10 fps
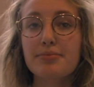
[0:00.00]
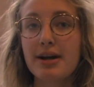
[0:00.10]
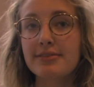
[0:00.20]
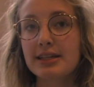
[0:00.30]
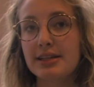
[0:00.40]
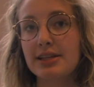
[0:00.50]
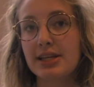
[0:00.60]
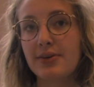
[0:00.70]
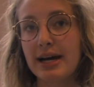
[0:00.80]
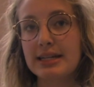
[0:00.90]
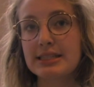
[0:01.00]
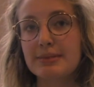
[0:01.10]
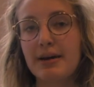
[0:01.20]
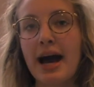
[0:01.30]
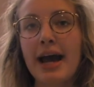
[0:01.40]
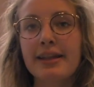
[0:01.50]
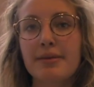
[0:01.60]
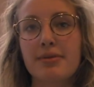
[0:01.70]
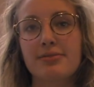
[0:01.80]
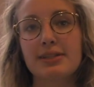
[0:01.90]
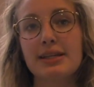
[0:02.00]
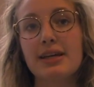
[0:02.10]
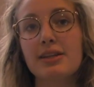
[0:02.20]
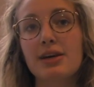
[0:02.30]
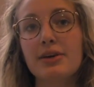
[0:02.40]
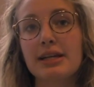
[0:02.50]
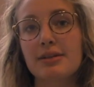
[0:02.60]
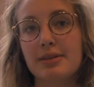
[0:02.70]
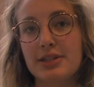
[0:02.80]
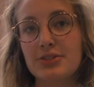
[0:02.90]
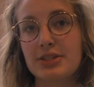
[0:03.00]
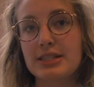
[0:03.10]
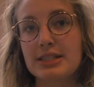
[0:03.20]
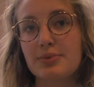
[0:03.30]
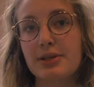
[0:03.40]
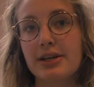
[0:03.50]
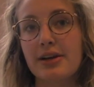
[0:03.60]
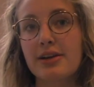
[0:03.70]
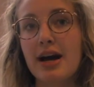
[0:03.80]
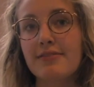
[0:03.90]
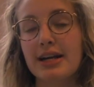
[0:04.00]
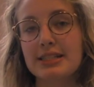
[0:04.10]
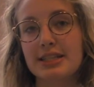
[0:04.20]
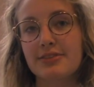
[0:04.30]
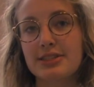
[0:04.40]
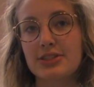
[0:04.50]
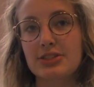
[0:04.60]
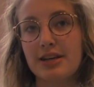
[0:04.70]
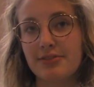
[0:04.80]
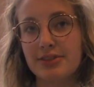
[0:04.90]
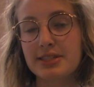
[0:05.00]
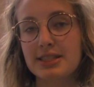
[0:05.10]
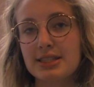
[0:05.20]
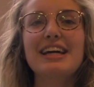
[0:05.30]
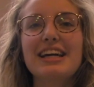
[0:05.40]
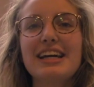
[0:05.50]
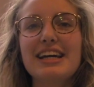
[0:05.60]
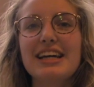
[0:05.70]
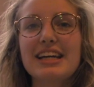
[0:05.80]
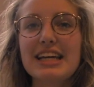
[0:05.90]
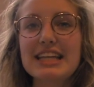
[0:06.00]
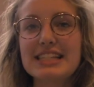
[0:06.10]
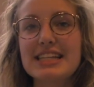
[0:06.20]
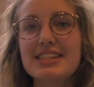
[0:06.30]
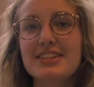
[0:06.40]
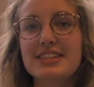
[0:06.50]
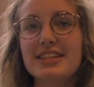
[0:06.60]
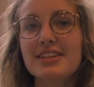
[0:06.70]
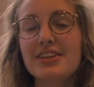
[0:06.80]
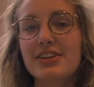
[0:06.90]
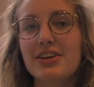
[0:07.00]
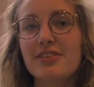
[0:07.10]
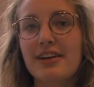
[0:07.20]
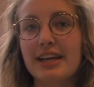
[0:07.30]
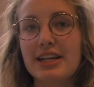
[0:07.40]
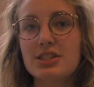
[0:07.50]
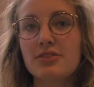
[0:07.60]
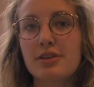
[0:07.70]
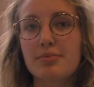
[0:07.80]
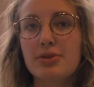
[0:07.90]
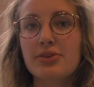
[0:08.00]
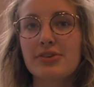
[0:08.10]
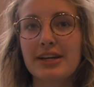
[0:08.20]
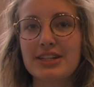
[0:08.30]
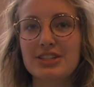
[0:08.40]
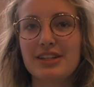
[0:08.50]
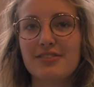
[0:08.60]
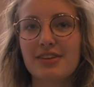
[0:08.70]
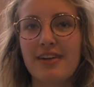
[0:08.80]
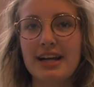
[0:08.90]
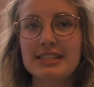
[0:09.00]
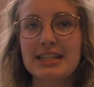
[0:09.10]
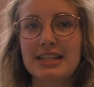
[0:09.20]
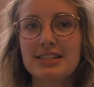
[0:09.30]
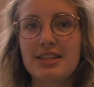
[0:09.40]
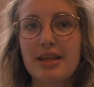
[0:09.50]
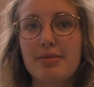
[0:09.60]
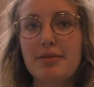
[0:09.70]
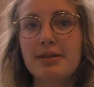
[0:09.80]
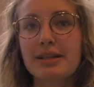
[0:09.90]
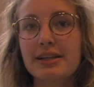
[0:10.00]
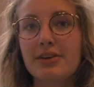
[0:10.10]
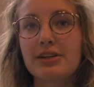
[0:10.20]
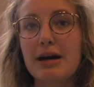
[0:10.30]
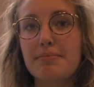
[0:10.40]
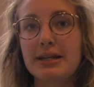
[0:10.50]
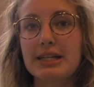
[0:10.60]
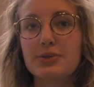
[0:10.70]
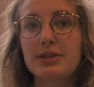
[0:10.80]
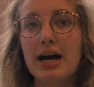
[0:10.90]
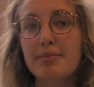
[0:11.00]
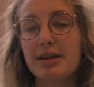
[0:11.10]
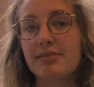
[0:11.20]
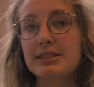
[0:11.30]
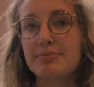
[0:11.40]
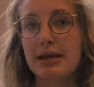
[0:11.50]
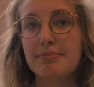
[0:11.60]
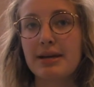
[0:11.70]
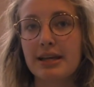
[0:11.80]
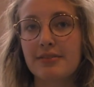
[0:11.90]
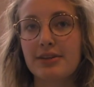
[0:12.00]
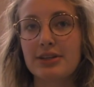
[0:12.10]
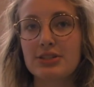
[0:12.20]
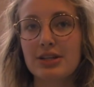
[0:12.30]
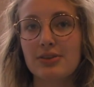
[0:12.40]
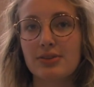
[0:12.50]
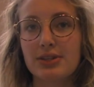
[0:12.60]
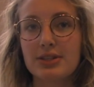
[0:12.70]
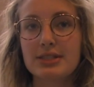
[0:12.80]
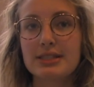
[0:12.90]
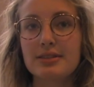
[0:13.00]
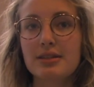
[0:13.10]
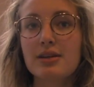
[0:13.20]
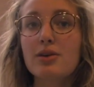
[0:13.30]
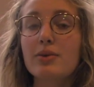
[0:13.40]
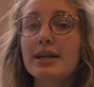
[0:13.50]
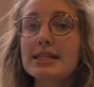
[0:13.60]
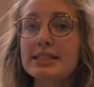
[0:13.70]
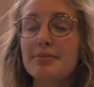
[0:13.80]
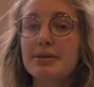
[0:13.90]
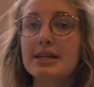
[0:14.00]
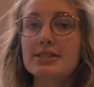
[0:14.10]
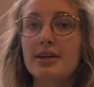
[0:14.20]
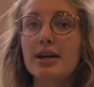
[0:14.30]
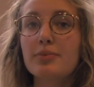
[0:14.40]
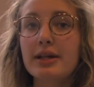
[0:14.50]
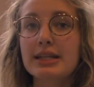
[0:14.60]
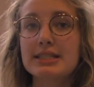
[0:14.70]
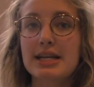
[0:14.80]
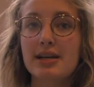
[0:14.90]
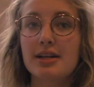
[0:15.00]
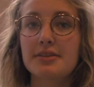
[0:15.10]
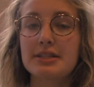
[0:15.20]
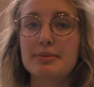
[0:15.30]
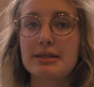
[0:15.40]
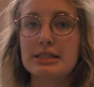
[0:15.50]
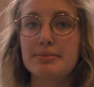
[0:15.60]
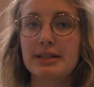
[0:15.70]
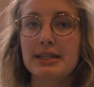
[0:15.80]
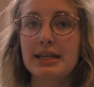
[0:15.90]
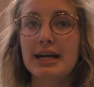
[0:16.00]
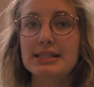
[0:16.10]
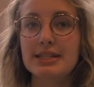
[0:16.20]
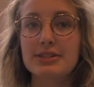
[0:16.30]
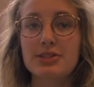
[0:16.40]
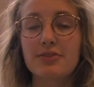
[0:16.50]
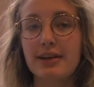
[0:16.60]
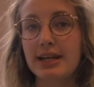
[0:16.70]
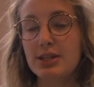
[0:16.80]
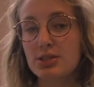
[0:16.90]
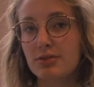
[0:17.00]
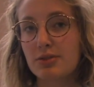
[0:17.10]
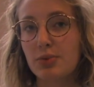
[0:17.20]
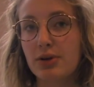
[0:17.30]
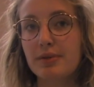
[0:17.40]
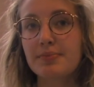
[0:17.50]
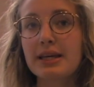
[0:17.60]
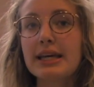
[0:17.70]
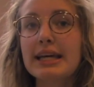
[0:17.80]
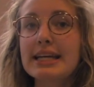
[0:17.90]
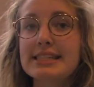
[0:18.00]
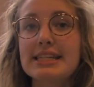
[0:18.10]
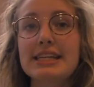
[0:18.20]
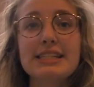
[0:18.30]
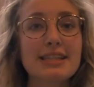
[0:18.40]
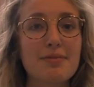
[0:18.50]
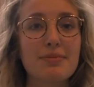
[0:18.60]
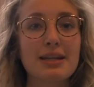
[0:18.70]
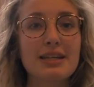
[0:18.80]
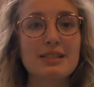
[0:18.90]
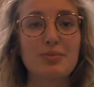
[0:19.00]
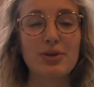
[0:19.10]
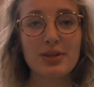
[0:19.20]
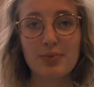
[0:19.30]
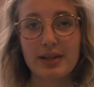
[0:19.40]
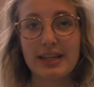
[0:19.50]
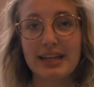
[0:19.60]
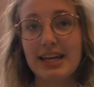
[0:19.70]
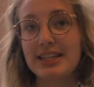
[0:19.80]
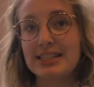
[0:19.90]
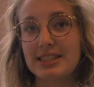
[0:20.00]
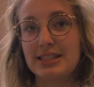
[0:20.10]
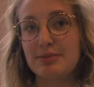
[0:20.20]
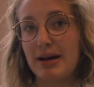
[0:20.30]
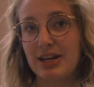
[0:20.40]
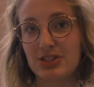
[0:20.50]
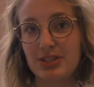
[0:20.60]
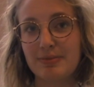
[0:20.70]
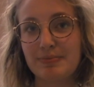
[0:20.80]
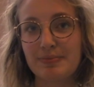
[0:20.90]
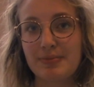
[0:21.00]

prevalent in the US, but highly prevalent in low-income countries where there are not vaccine research efforts. He says there's little or no financial remuneration for vaccines so that publicly owned companies would not be able to make money for their shareholders. While these companies are unwilling to take on the responsibility as there is no financial reward, he says his company is more than willing and this is his passion.